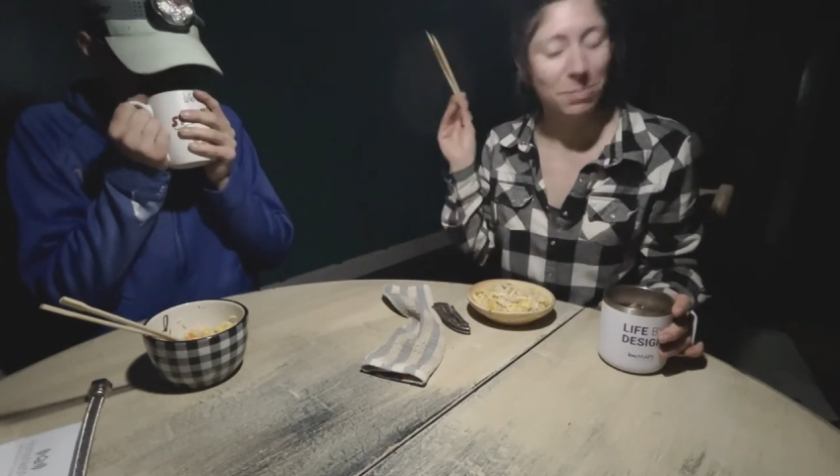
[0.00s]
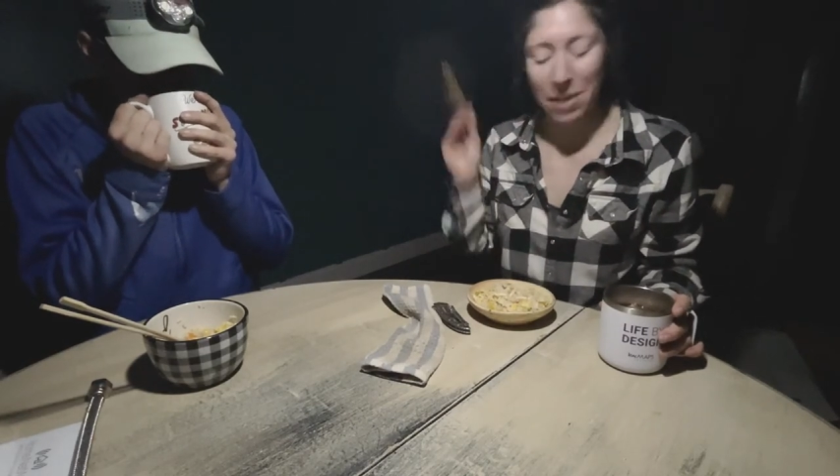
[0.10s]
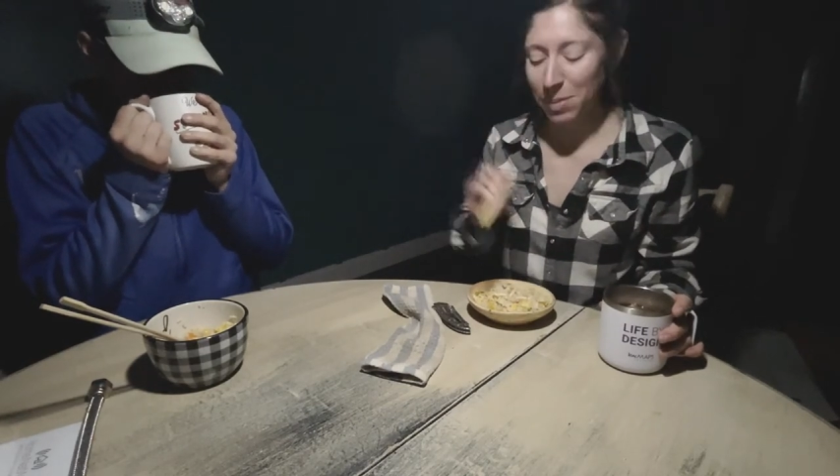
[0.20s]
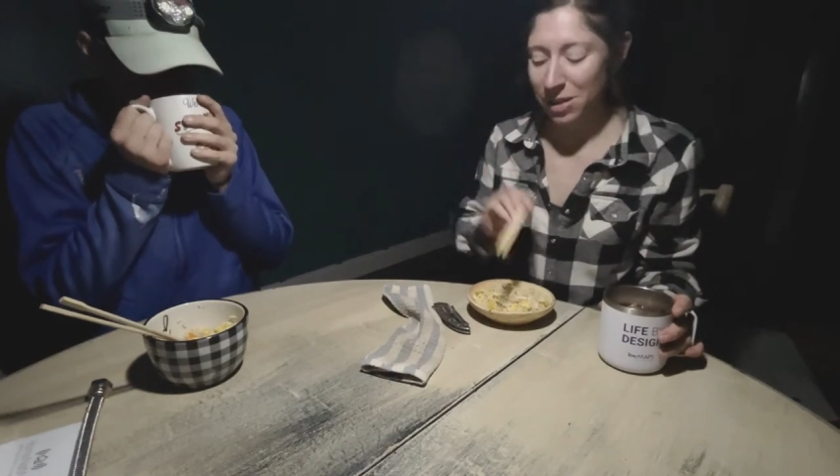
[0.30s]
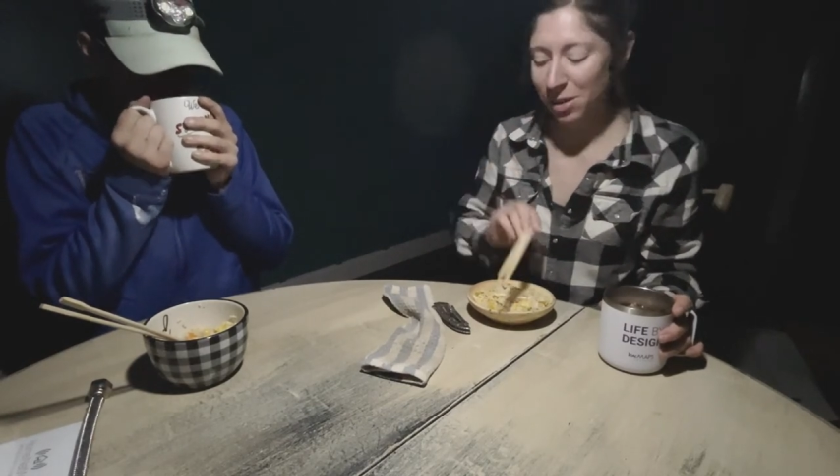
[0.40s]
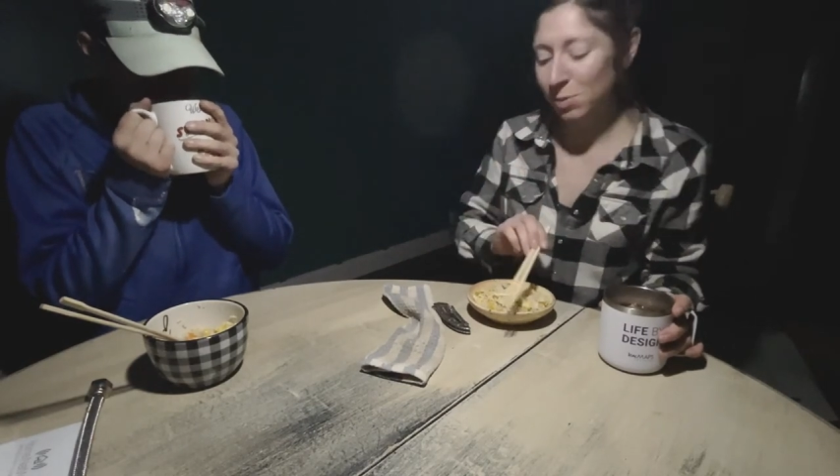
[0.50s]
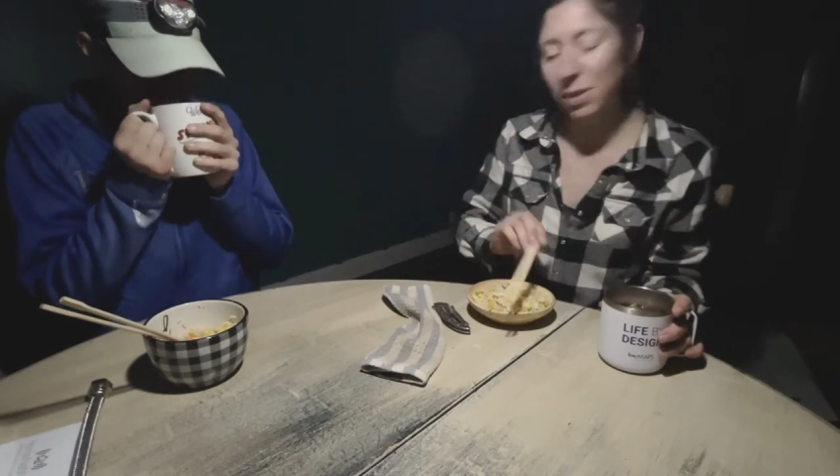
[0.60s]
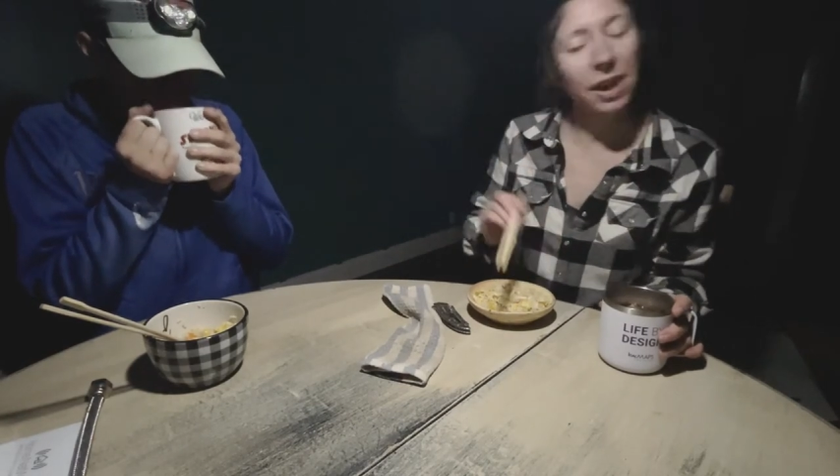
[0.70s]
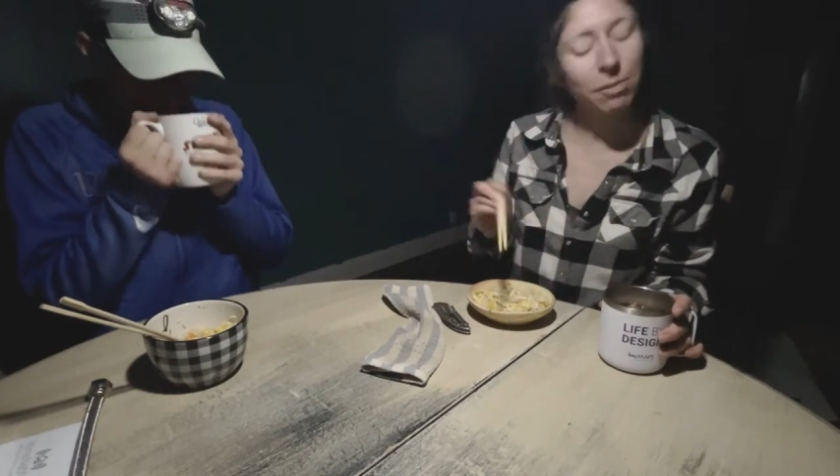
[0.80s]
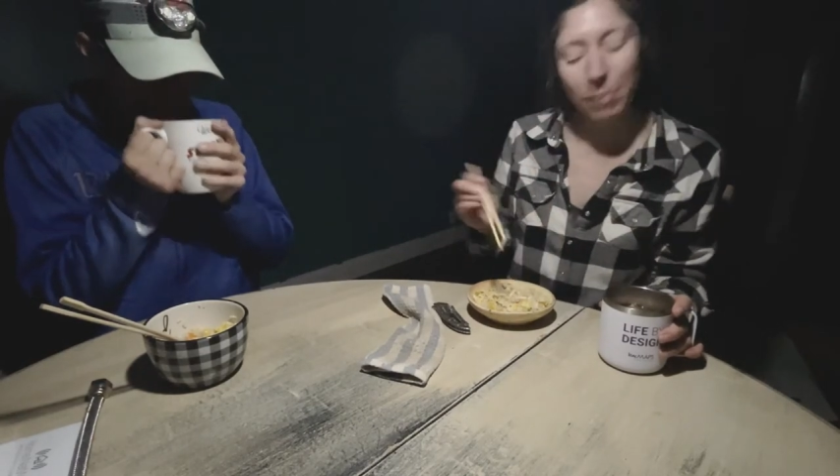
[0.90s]
Maybe
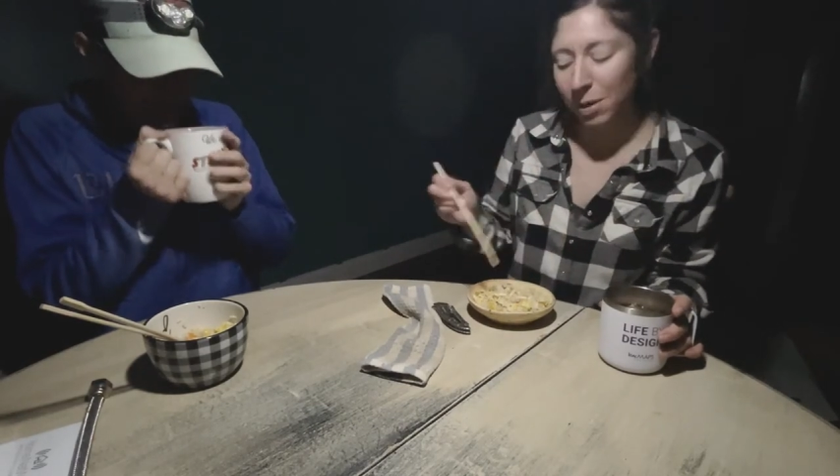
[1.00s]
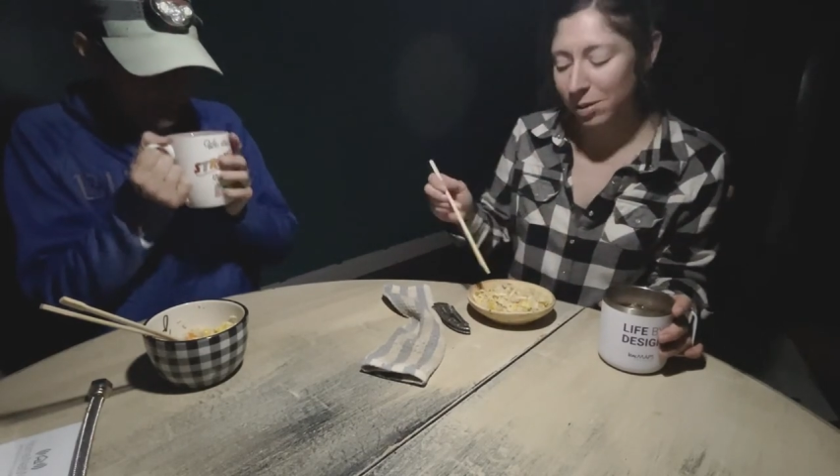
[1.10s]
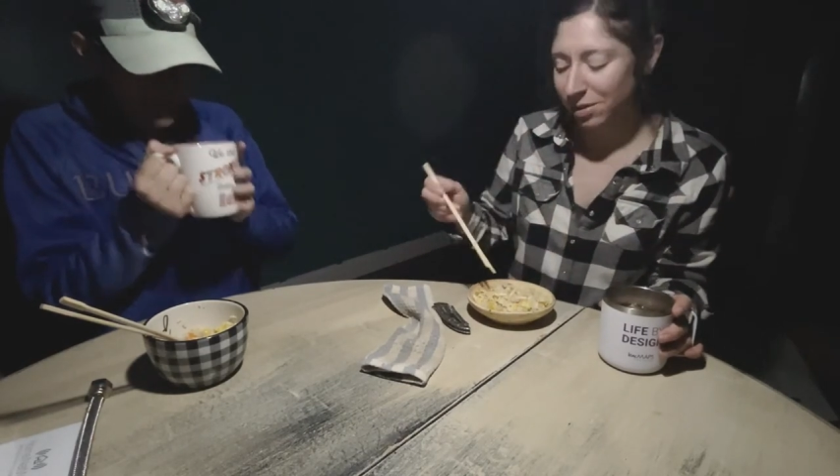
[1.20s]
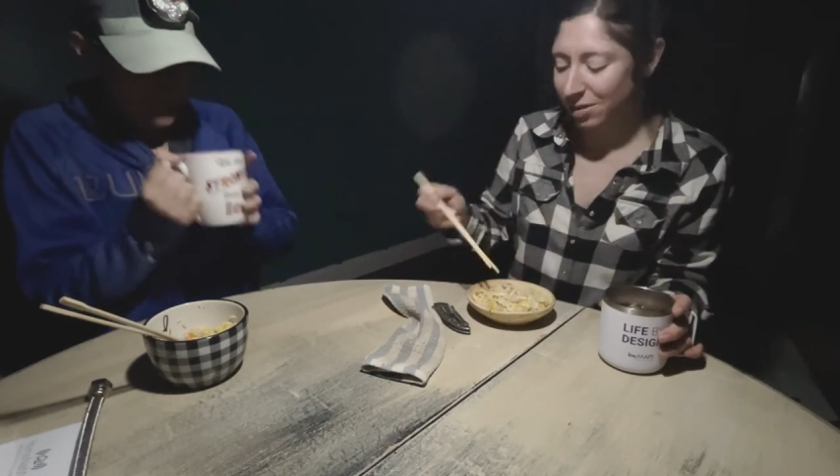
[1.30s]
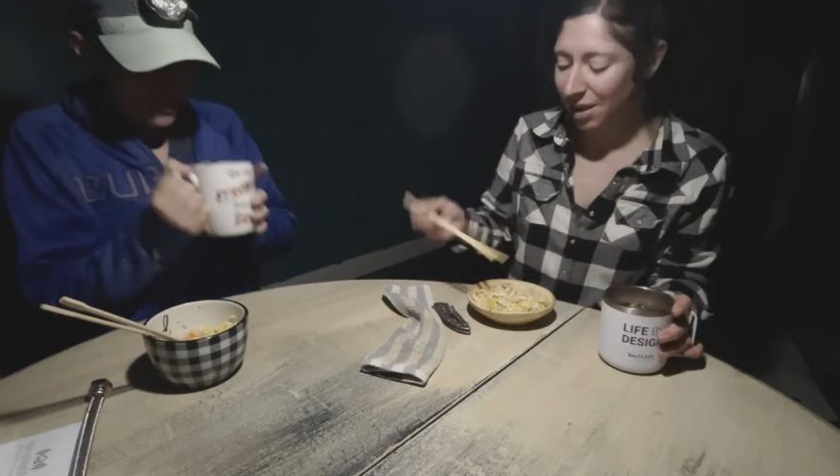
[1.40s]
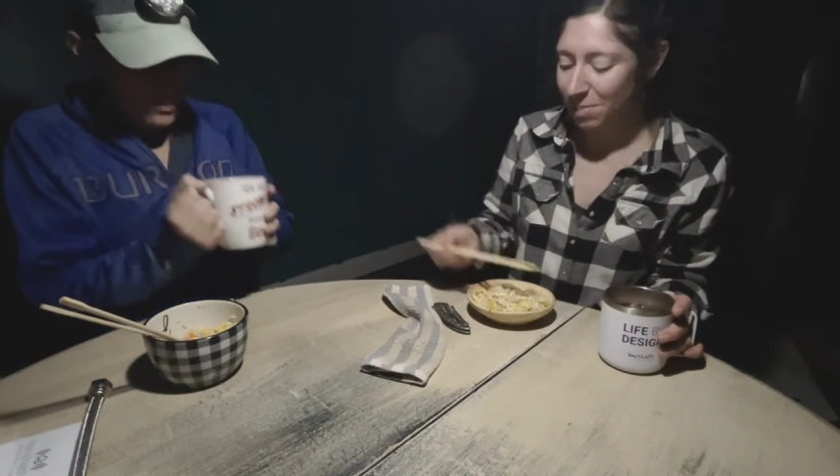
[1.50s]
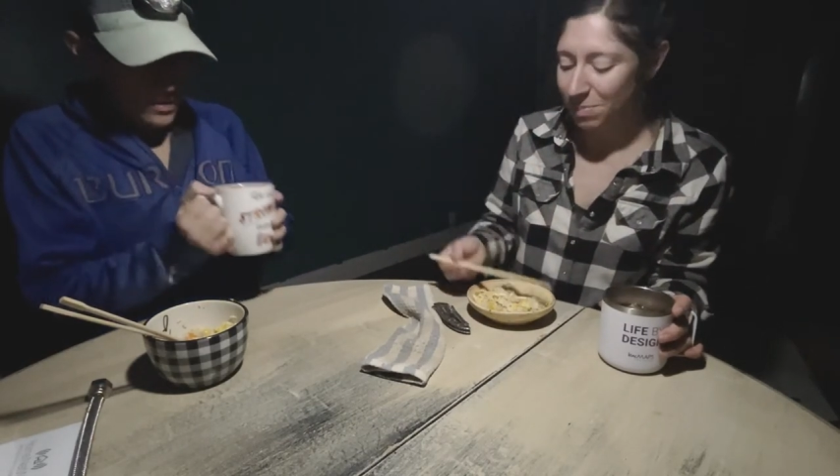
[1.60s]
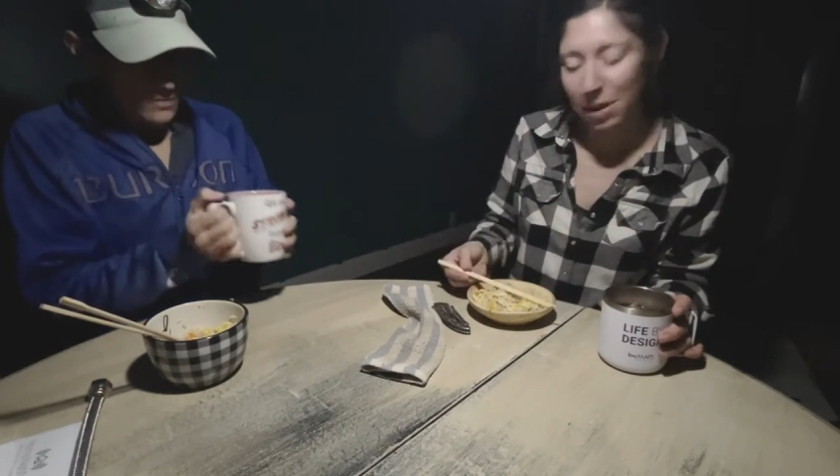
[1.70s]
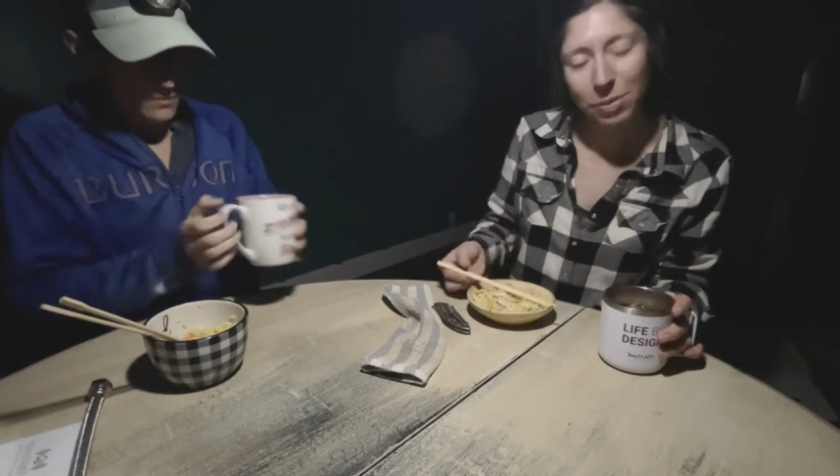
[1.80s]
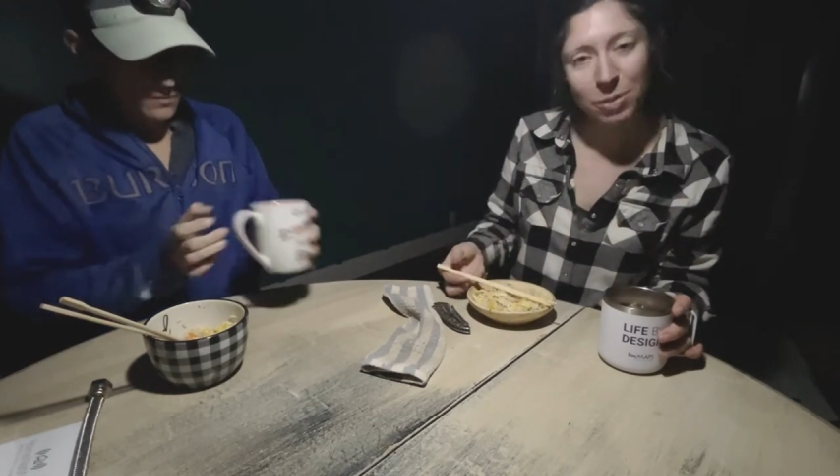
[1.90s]
we'll have power tonight.
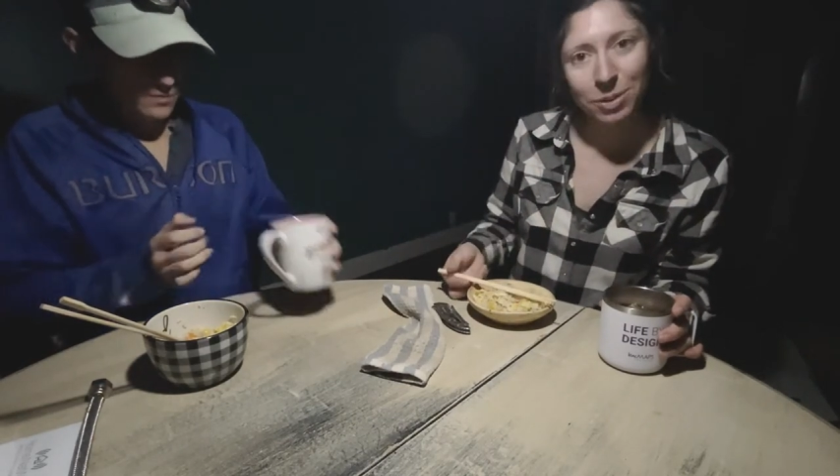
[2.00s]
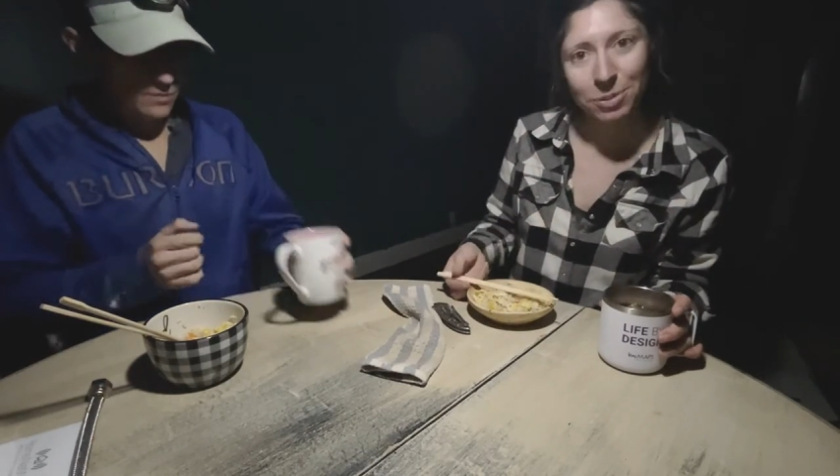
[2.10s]
Maybe we